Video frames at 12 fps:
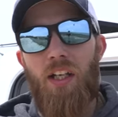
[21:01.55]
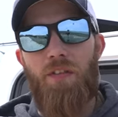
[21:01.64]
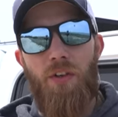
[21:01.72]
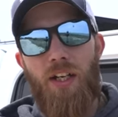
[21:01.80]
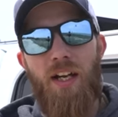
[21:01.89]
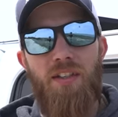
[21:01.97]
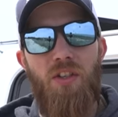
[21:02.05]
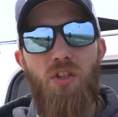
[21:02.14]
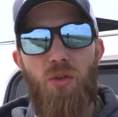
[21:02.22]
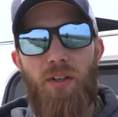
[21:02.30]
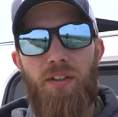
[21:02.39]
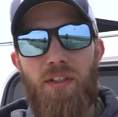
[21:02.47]
if you guys
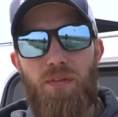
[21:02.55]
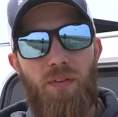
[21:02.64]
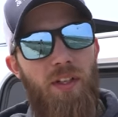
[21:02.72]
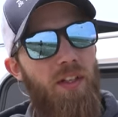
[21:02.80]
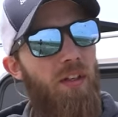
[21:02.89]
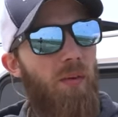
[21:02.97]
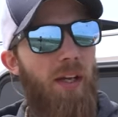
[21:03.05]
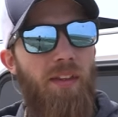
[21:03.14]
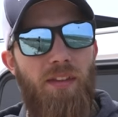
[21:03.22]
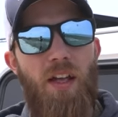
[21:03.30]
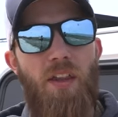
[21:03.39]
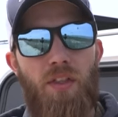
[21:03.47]
enjoyed this video, hit
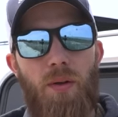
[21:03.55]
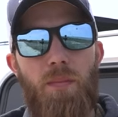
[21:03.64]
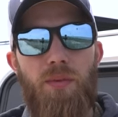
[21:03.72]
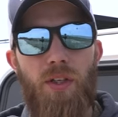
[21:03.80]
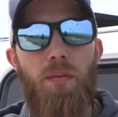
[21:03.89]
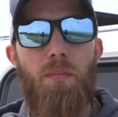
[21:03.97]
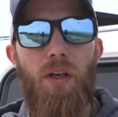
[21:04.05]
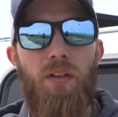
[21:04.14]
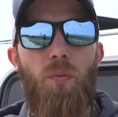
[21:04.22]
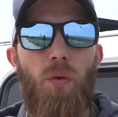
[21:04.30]
that thumbs up button.